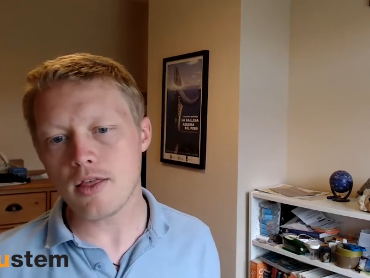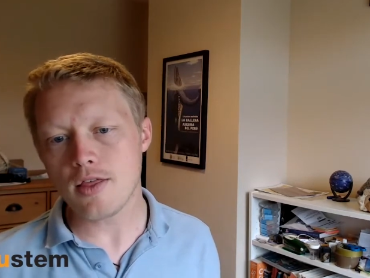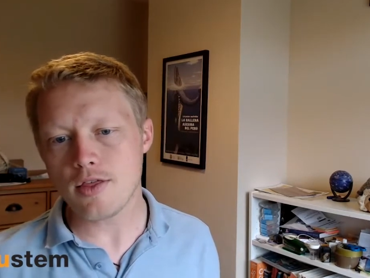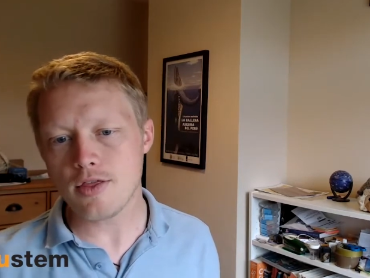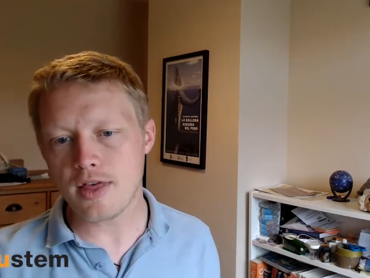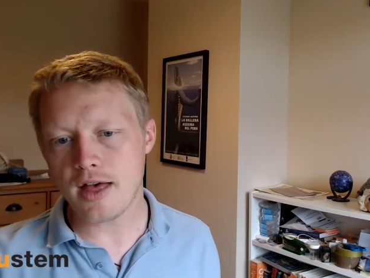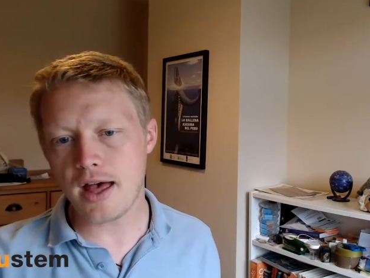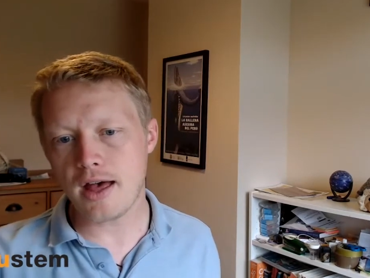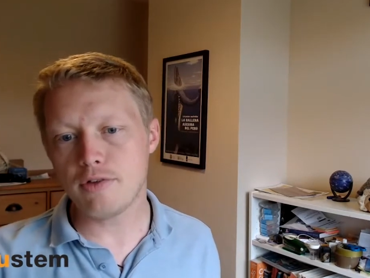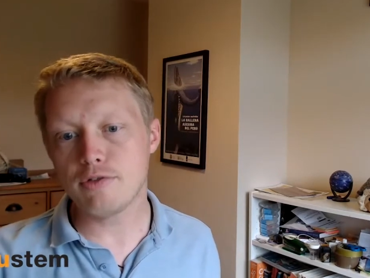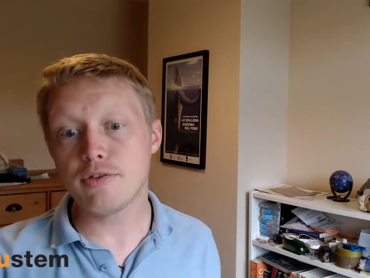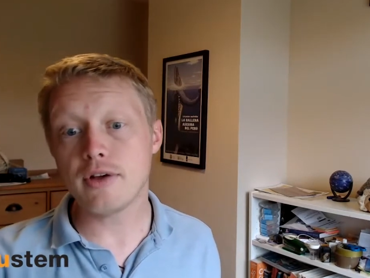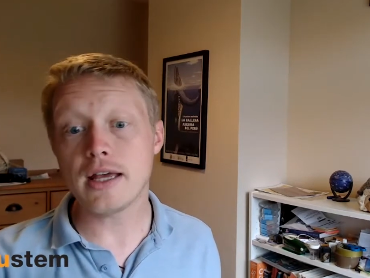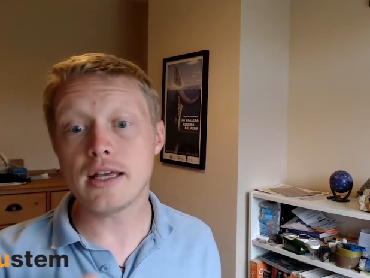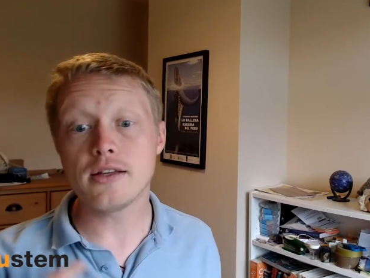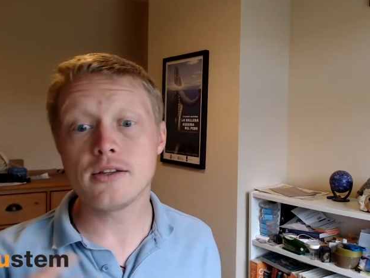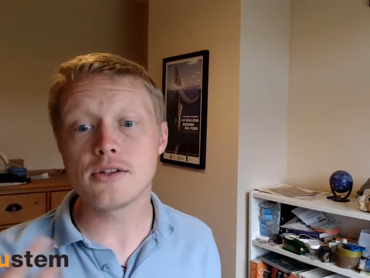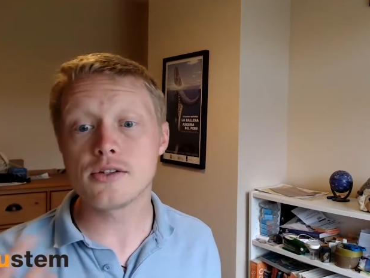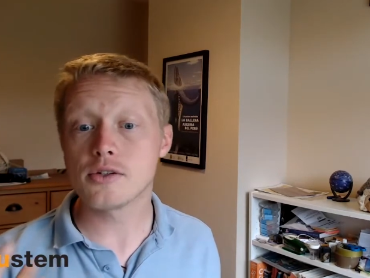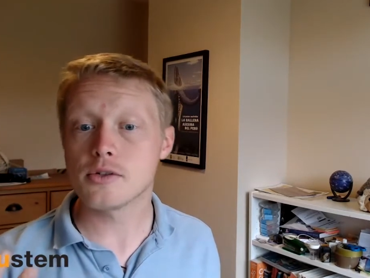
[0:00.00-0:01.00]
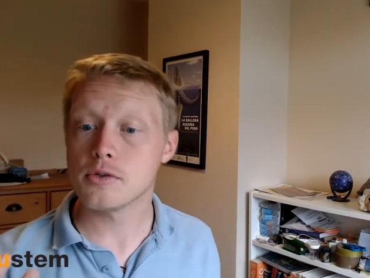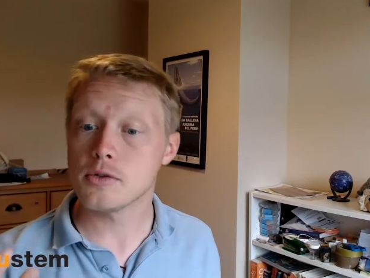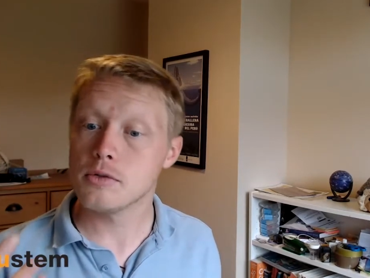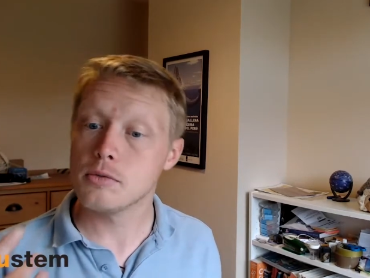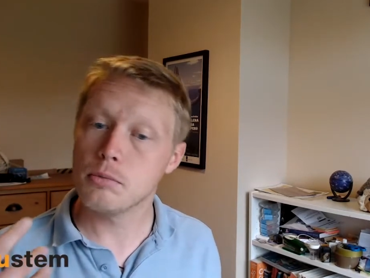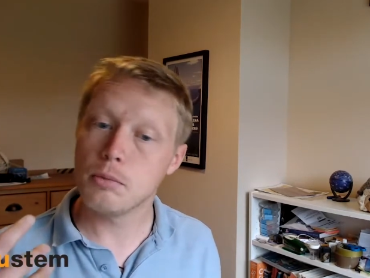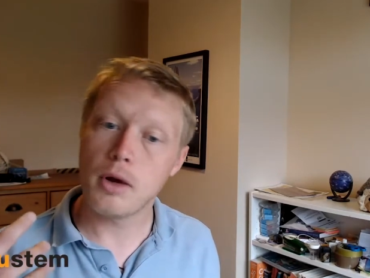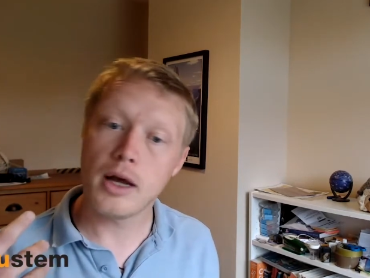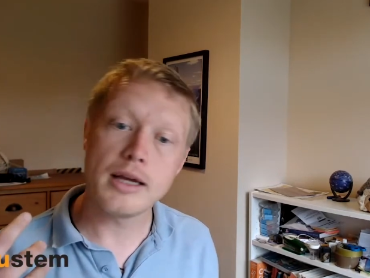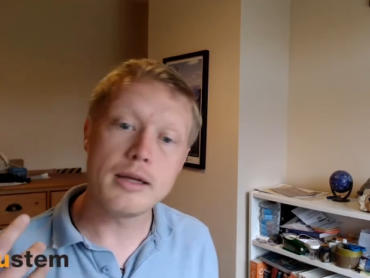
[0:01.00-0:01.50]
their fates
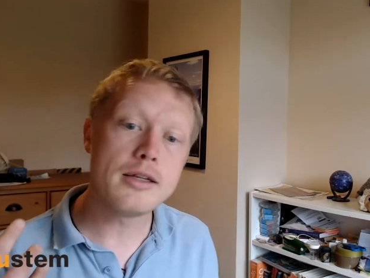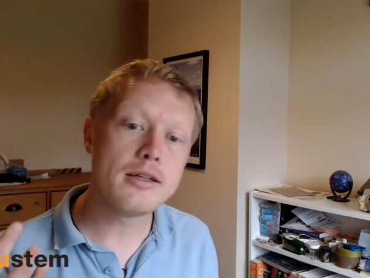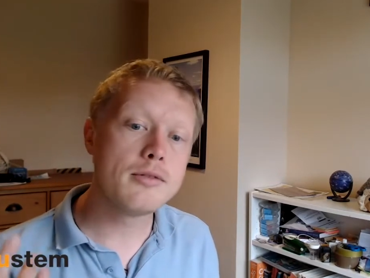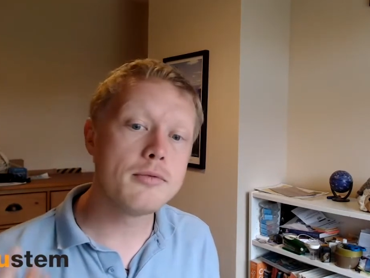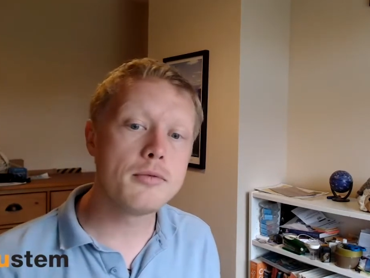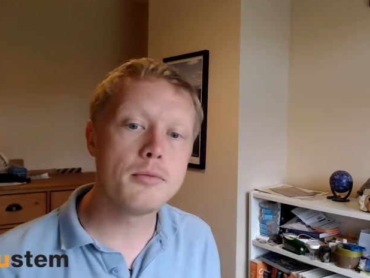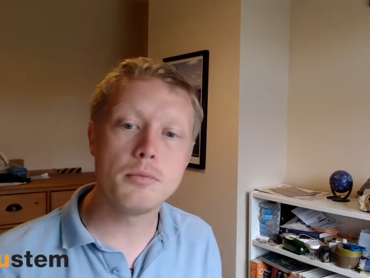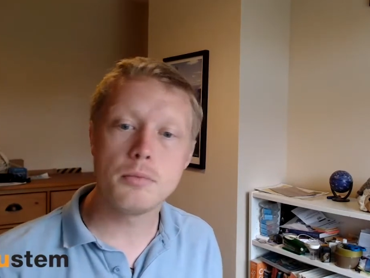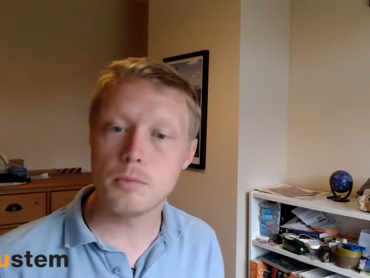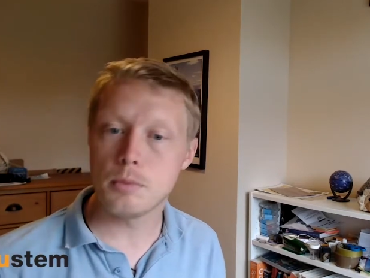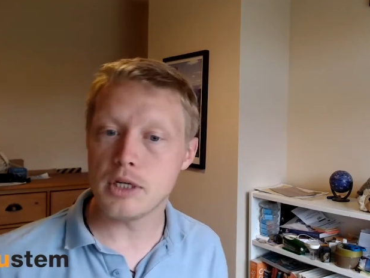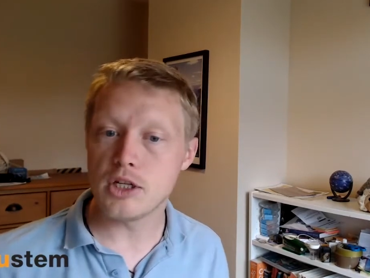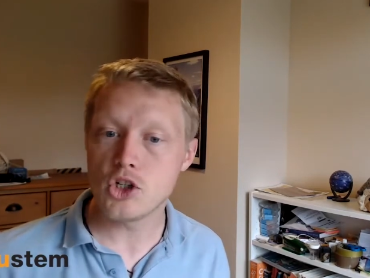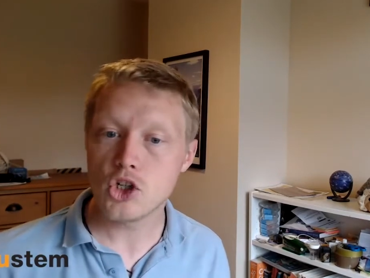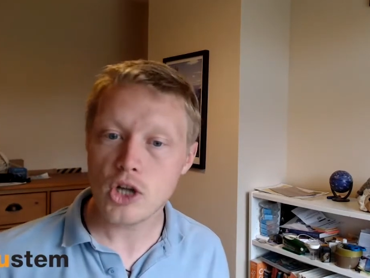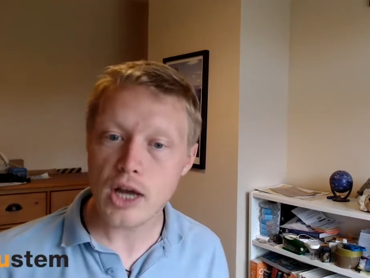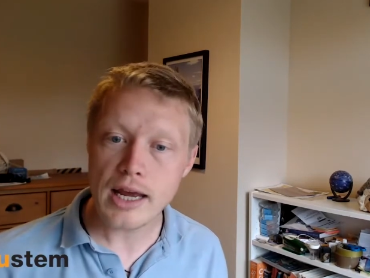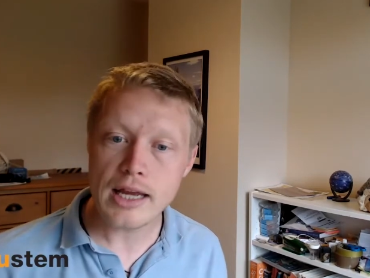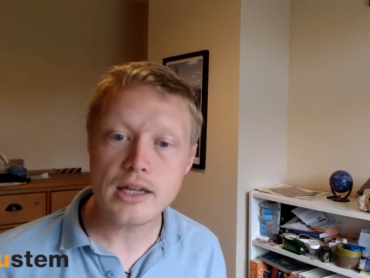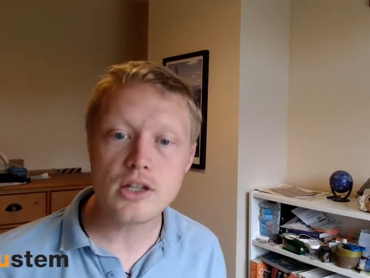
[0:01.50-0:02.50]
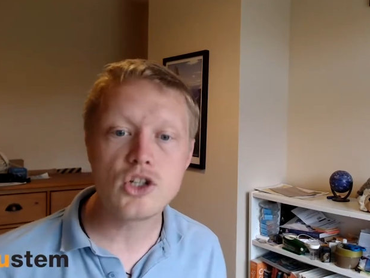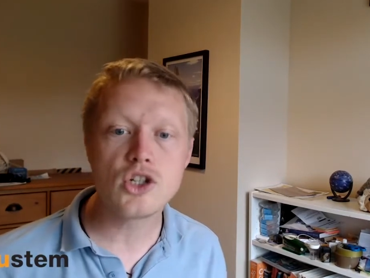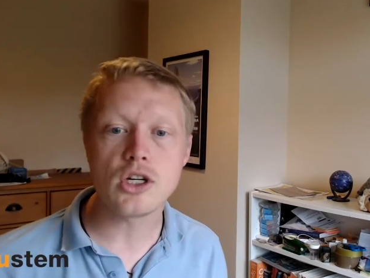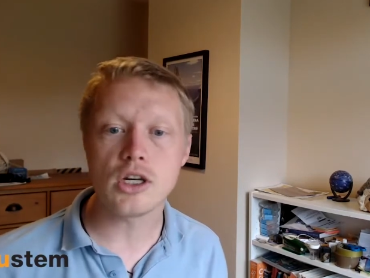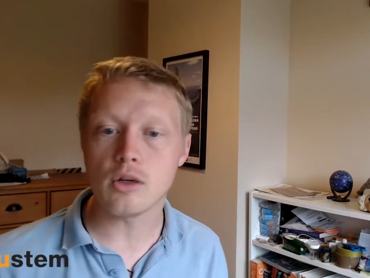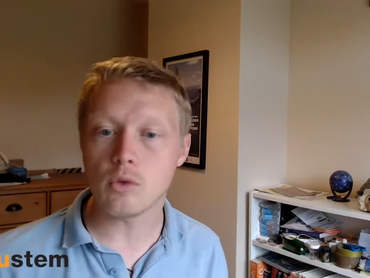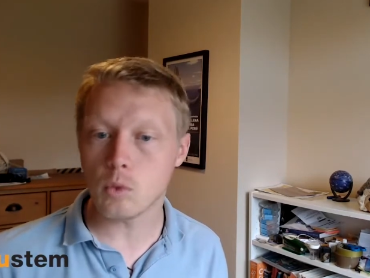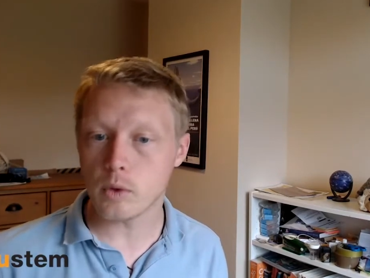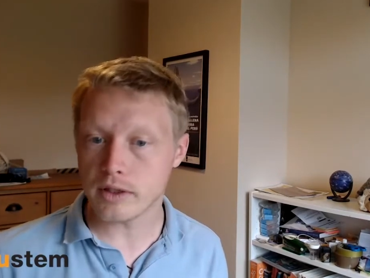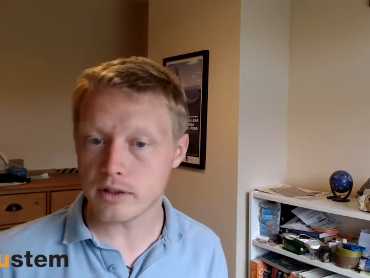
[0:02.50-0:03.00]
might be
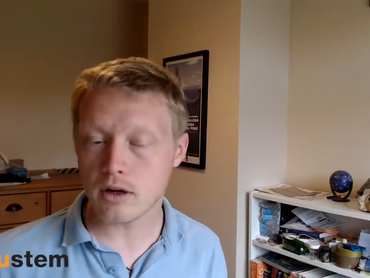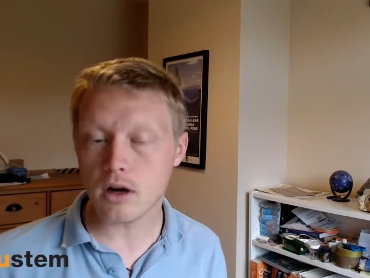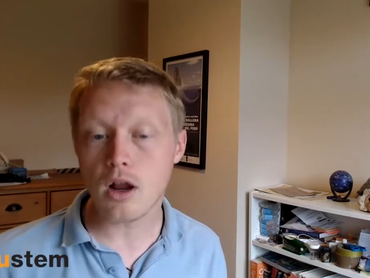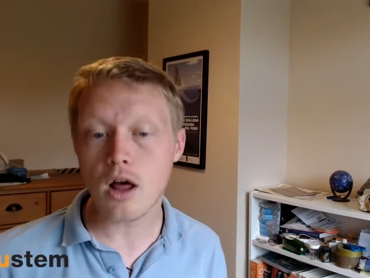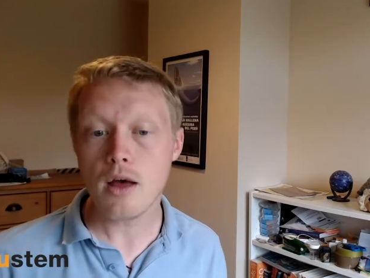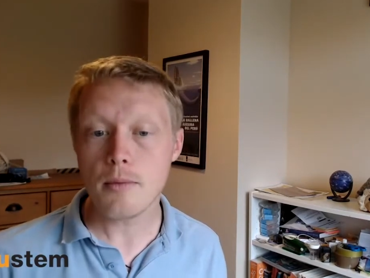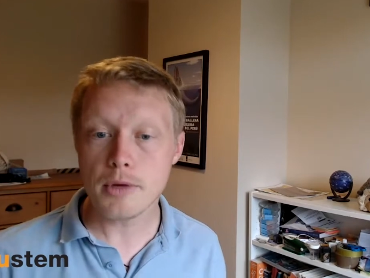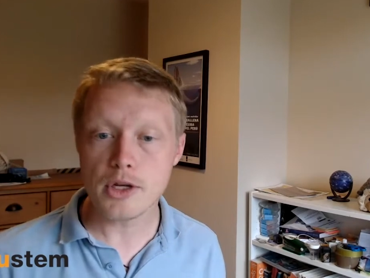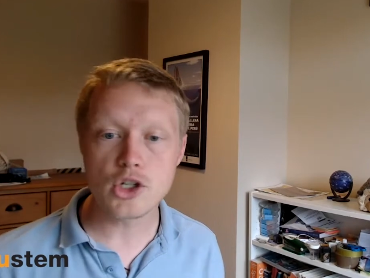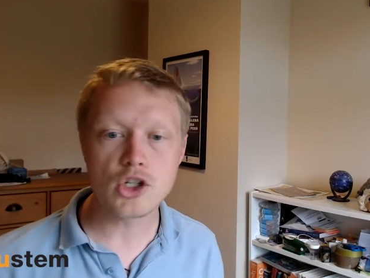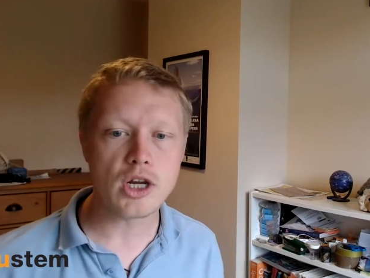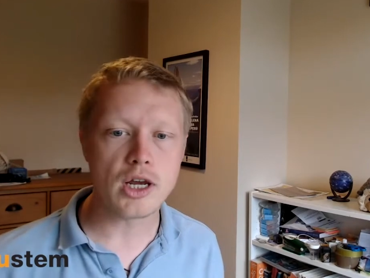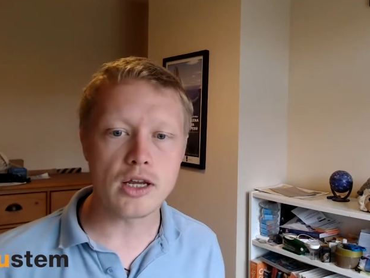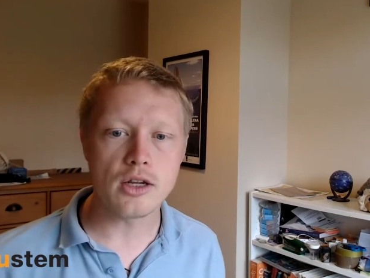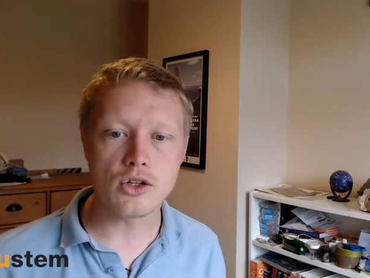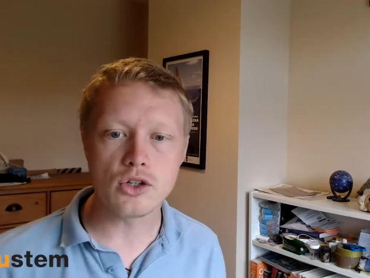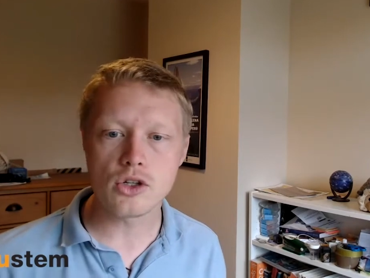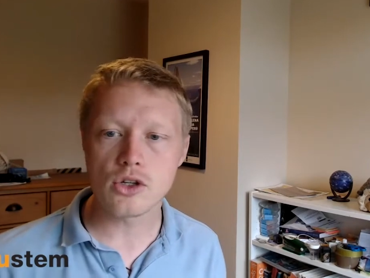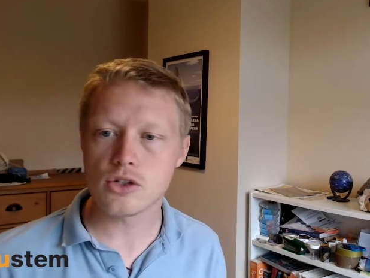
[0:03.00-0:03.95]
changing with climate change.